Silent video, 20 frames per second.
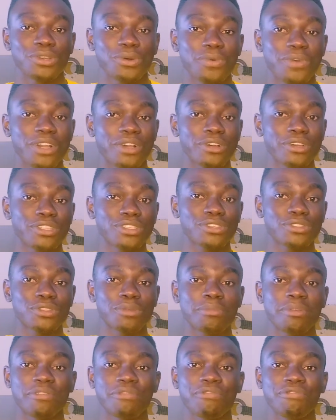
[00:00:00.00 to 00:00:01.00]
so we're going to
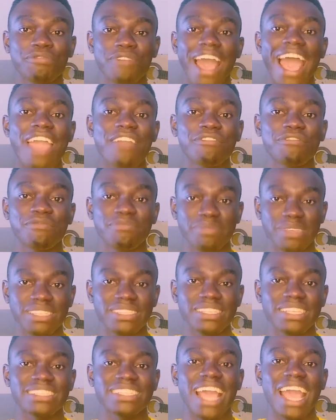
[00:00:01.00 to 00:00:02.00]
number five
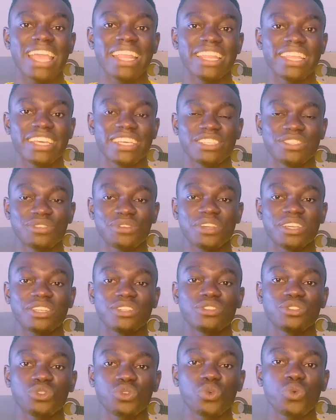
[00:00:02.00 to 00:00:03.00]
business ideas you
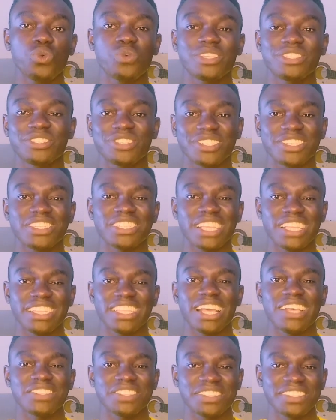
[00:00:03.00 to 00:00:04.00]
can do with just
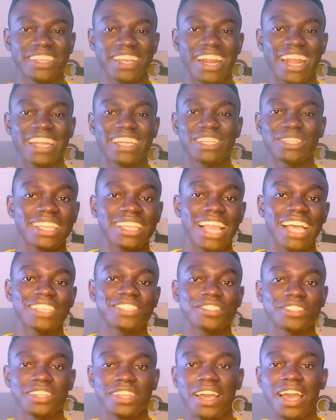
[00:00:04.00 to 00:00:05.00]
10,000 naira the
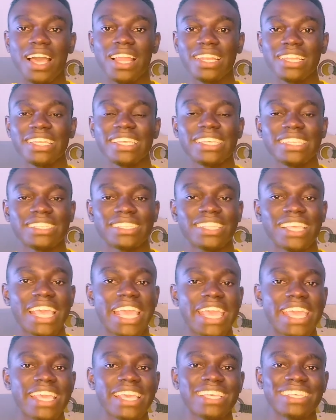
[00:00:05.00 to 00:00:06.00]
last on our list
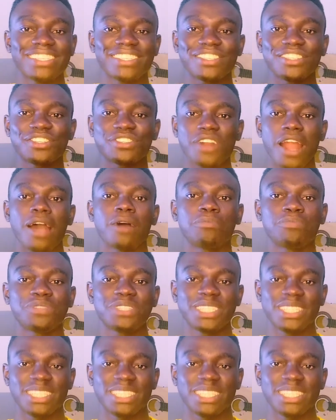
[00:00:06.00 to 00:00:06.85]
is drop